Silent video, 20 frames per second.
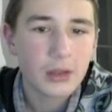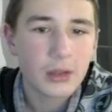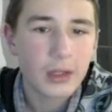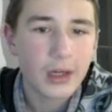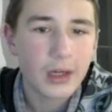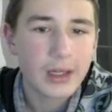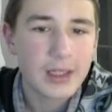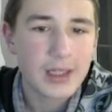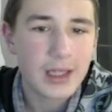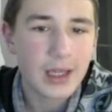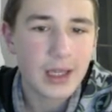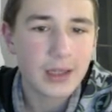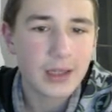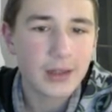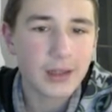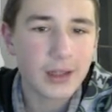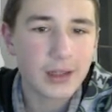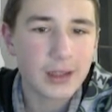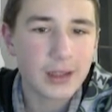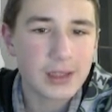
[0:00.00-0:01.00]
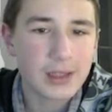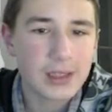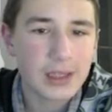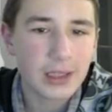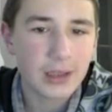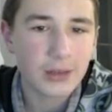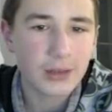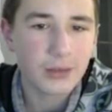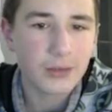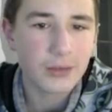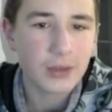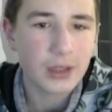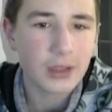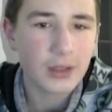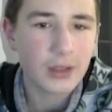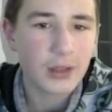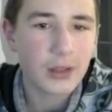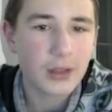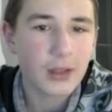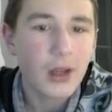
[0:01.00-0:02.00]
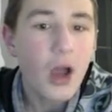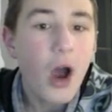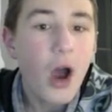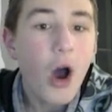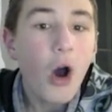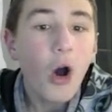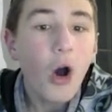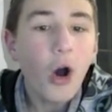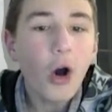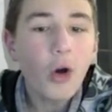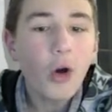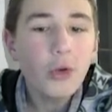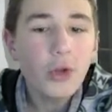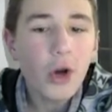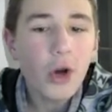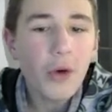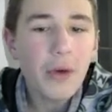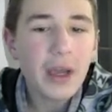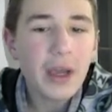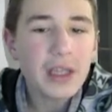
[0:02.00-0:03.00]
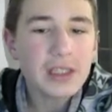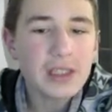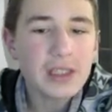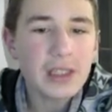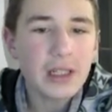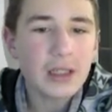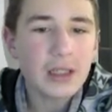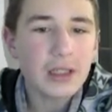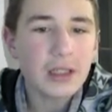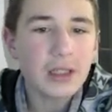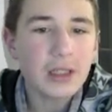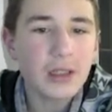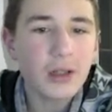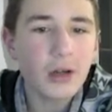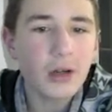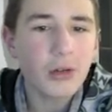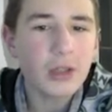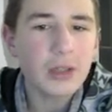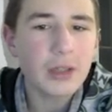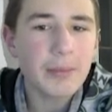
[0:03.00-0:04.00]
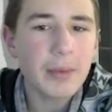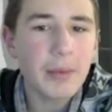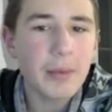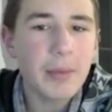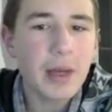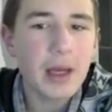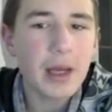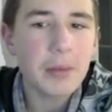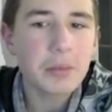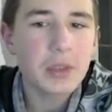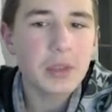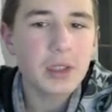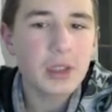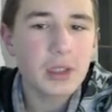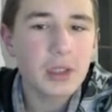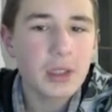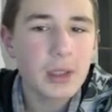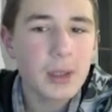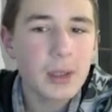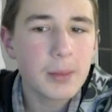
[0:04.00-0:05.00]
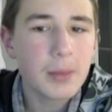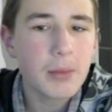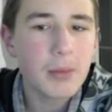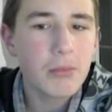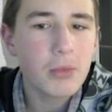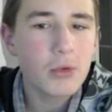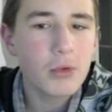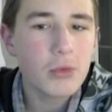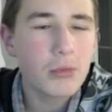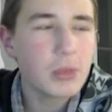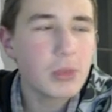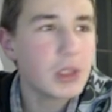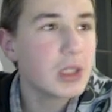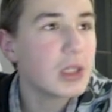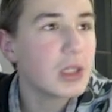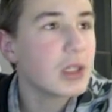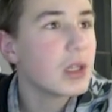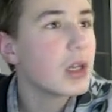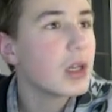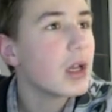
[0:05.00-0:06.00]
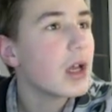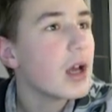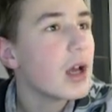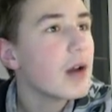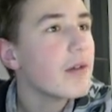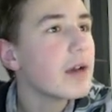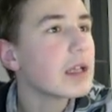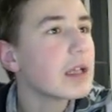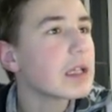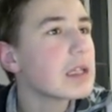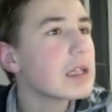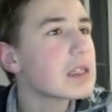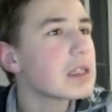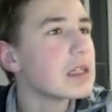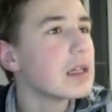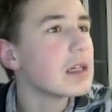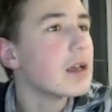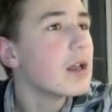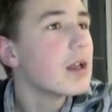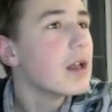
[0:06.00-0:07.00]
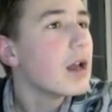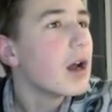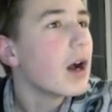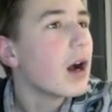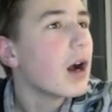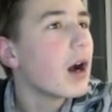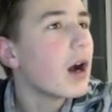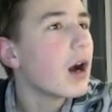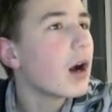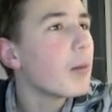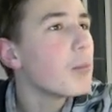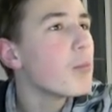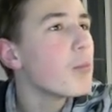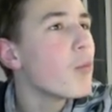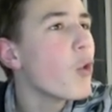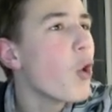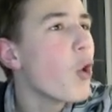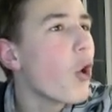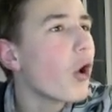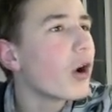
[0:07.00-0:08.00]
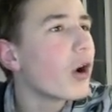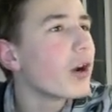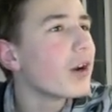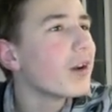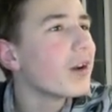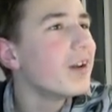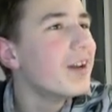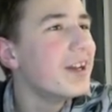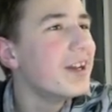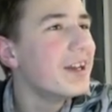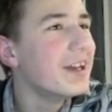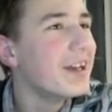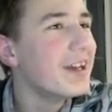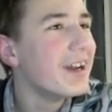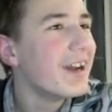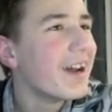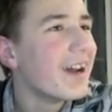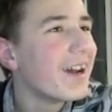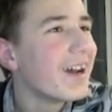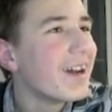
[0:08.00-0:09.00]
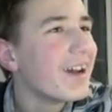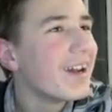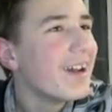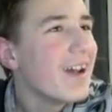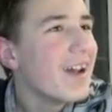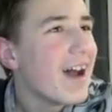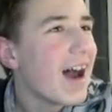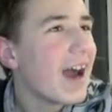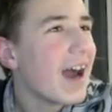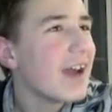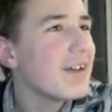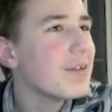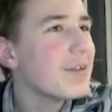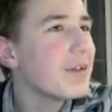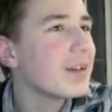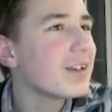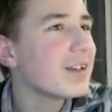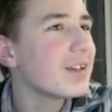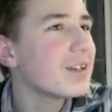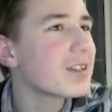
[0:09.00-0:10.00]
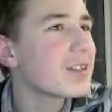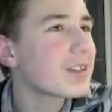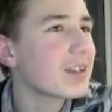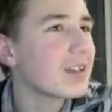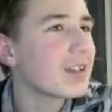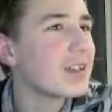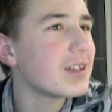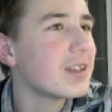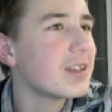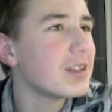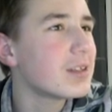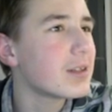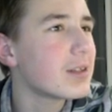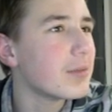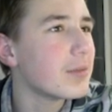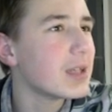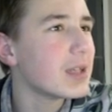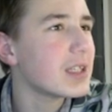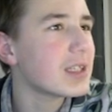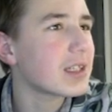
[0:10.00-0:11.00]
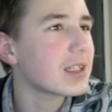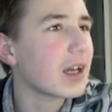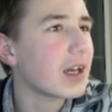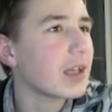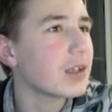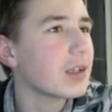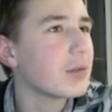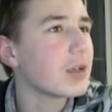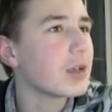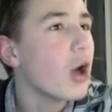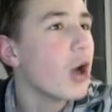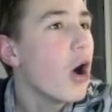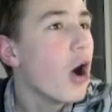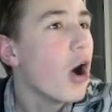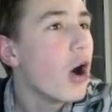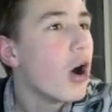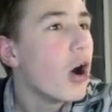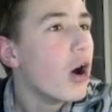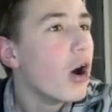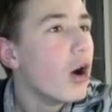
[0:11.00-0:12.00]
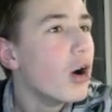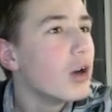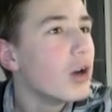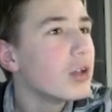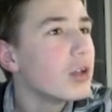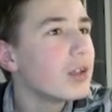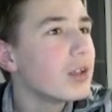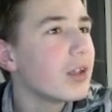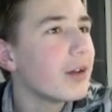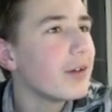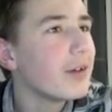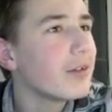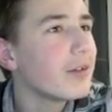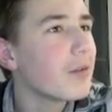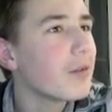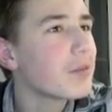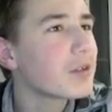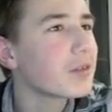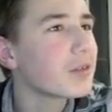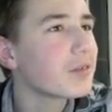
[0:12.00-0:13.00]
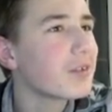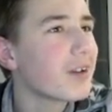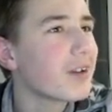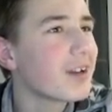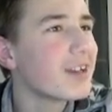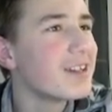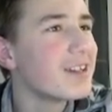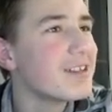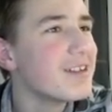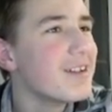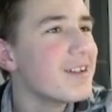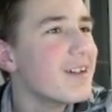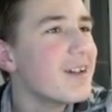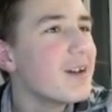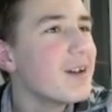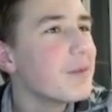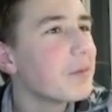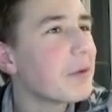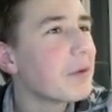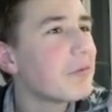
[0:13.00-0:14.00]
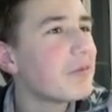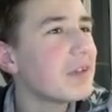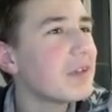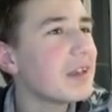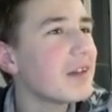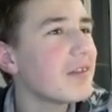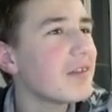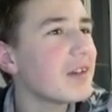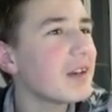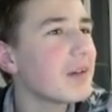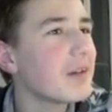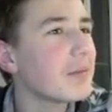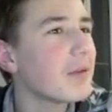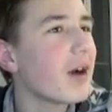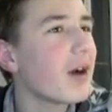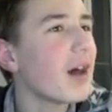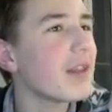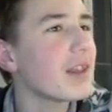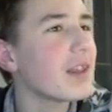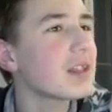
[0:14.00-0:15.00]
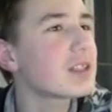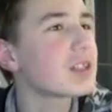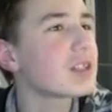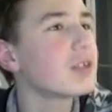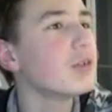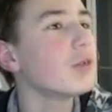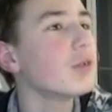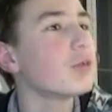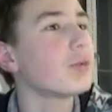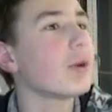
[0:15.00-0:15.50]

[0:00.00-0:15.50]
I sucked, then I got 2nd queen and oh no, I didn't. Oh, he babammed. He baboomed. Wait, let's see. More. I regularly started teaching basic Atomic. Oh no, I'm so trash. My feet went up. Ah, that's good.